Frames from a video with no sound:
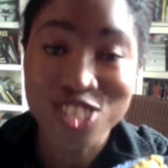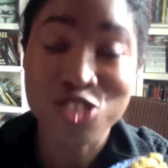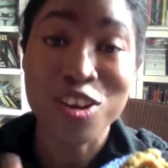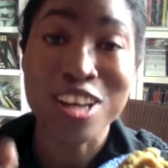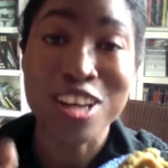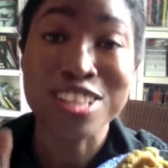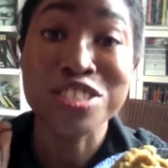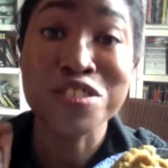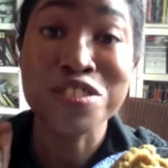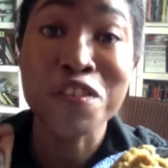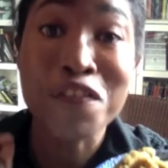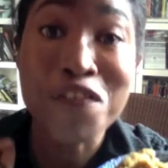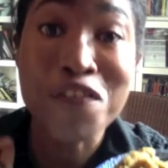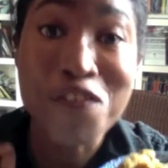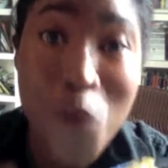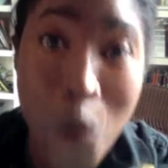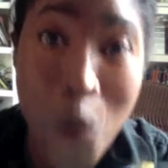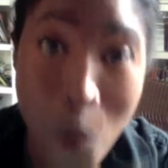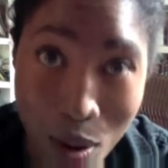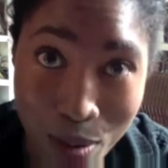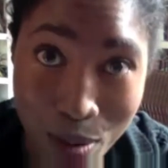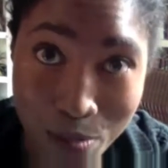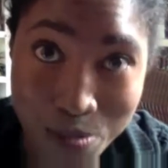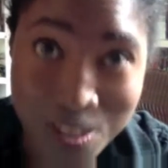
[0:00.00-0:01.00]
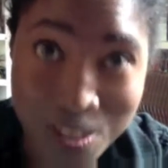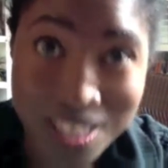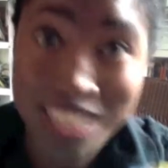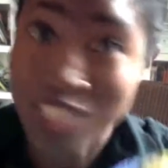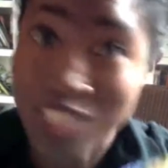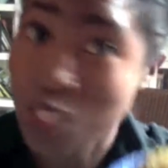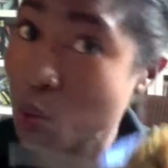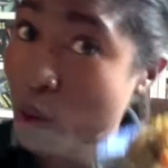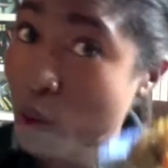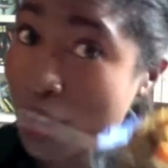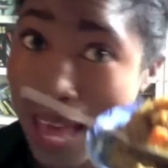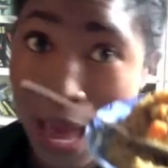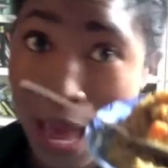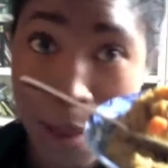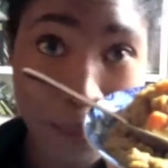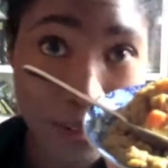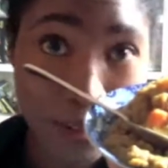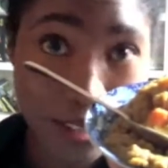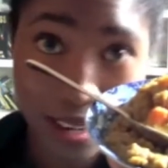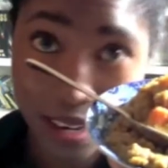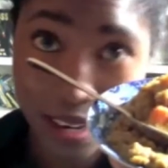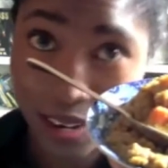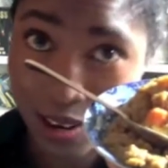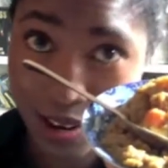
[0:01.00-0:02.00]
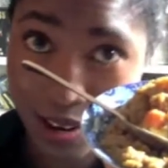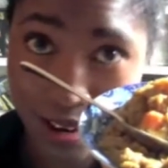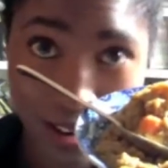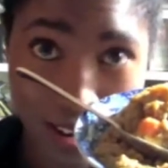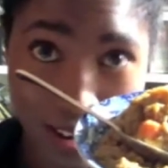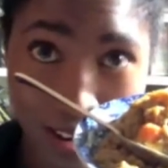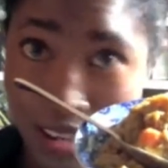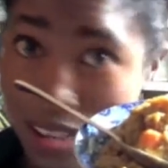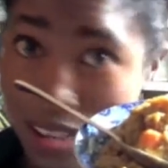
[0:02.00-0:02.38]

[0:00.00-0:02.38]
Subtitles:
transforms. This is what happened here.